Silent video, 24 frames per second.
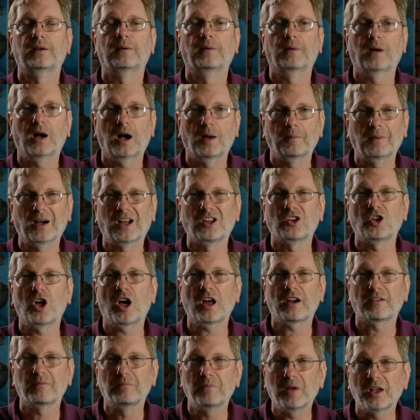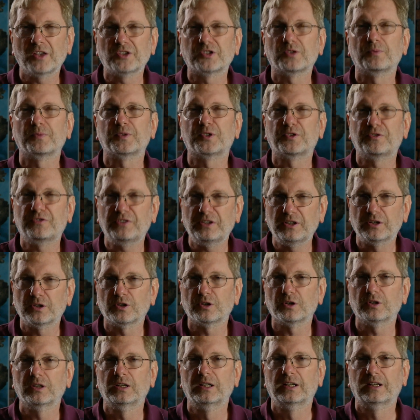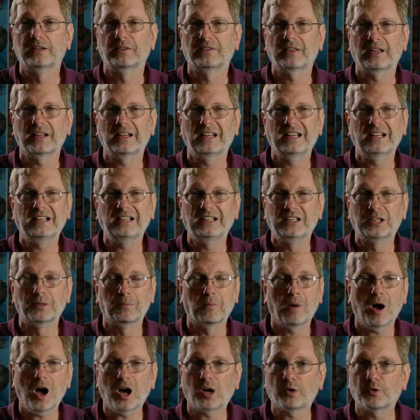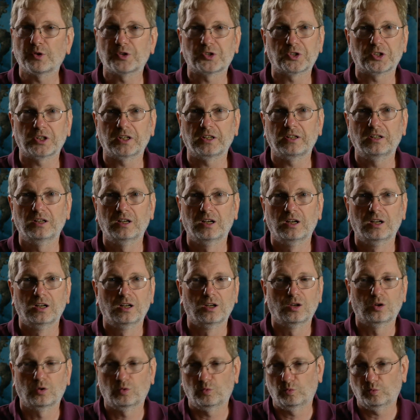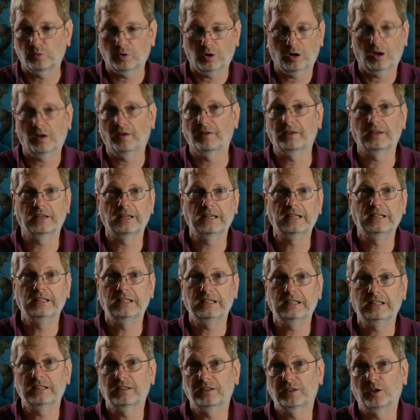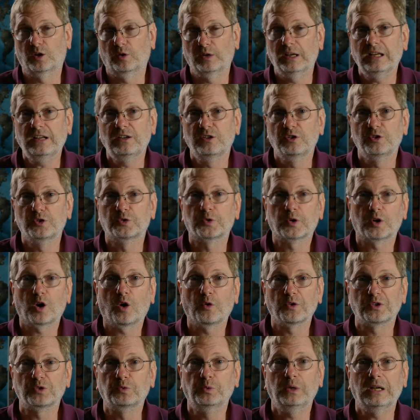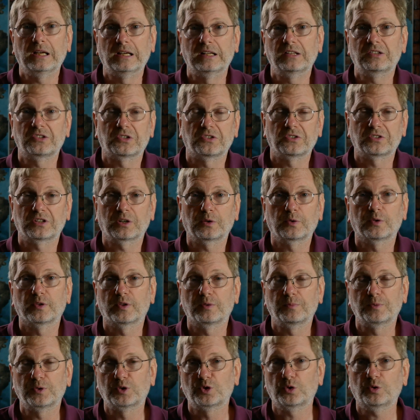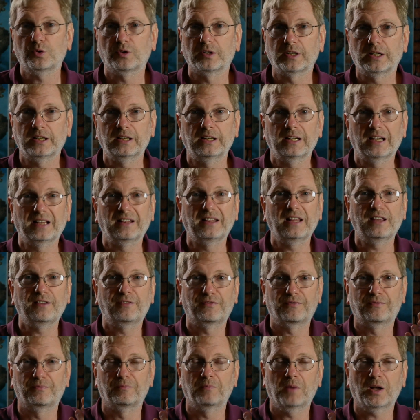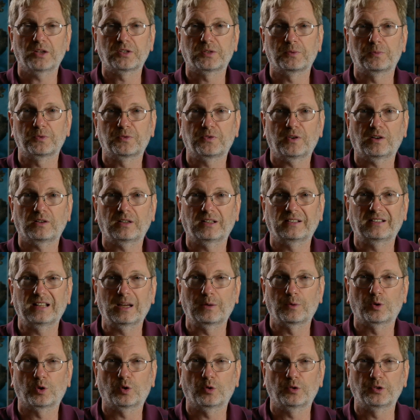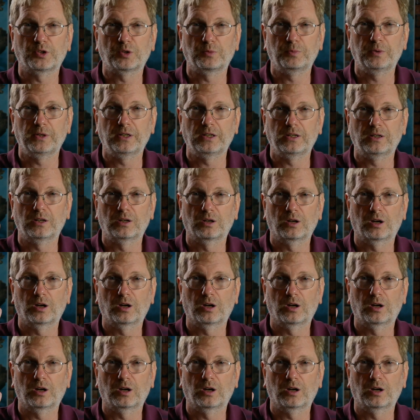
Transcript: a lot of Muslims fear that any democracy, Hindus would always win since they were the majority, and Muslims felt like they were going to be